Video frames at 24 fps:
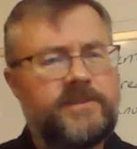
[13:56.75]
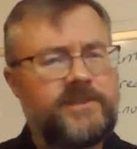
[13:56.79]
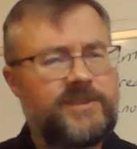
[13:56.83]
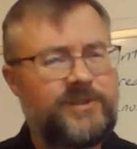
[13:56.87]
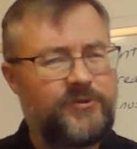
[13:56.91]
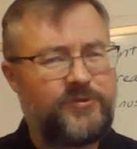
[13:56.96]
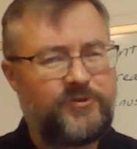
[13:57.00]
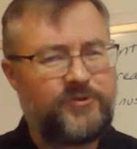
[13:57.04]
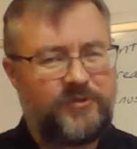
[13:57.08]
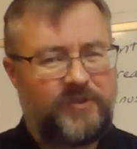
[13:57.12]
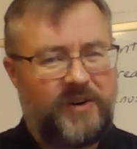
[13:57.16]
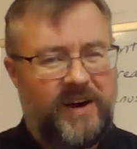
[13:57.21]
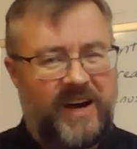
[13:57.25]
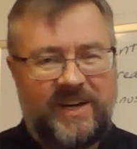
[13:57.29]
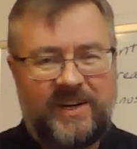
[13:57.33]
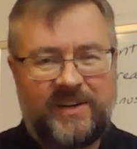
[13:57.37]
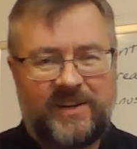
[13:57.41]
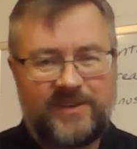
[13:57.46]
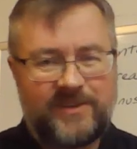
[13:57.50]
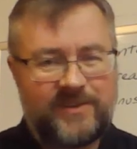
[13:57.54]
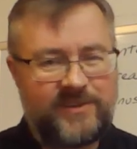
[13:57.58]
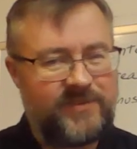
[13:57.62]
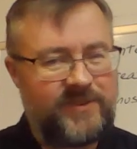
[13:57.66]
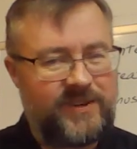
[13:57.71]
So
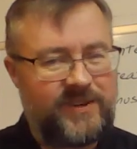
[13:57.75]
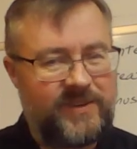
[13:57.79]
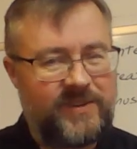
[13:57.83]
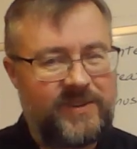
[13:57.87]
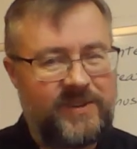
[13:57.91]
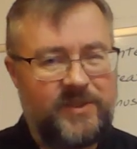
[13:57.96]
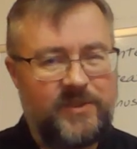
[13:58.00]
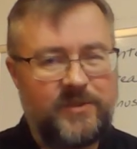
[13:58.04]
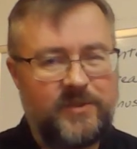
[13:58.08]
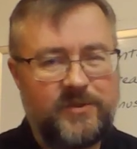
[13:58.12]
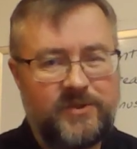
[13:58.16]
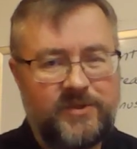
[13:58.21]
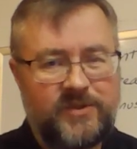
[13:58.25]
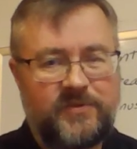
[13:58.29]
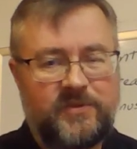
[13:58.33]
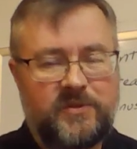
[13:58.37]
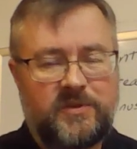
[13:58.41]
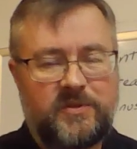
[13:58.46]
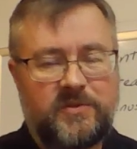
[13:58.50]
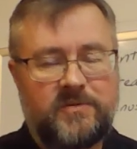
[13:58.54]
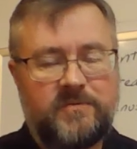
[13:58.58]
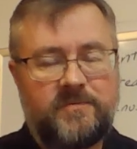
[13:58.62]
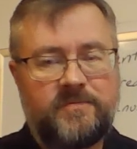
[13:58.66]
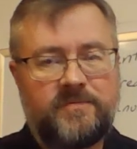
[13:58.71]
fire is very
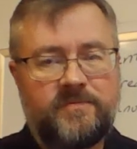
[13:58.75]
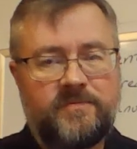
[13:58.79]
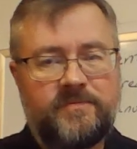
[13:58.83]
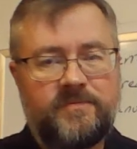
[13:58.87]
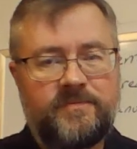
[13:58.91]
useful.